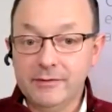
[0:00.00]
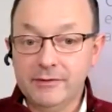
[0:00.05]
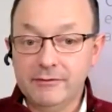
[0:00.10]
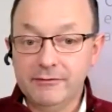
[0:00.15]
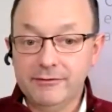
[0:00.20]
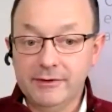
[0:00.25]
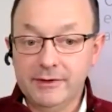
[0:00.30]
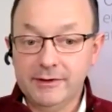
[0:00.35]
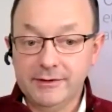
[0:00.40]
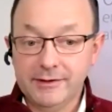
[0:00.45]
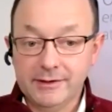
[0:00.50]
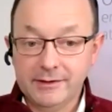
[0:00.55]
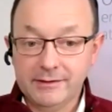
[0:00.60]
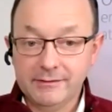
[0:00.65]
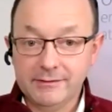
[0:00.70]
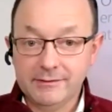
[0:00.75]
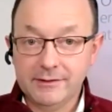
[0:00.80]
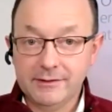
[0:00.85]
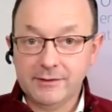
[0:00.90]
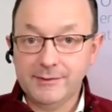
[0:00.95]
further
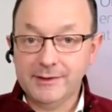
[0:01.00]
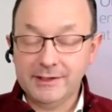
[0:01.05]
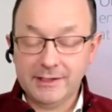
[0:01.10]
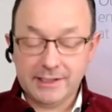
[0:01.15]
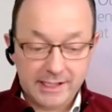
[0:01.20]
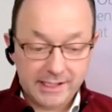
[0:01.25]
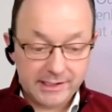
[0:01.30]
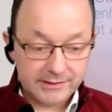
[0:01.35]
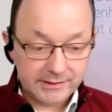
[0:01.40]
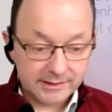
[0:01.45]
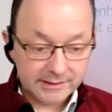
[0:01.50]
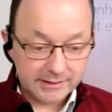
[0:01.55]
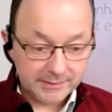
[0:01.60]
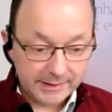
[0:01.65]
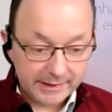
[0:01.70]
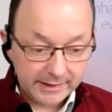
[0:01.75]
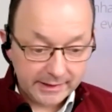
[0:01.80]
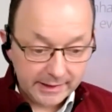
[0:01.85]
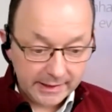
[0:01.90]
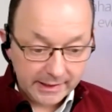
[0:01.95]
communications.
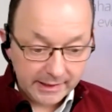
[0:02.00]
But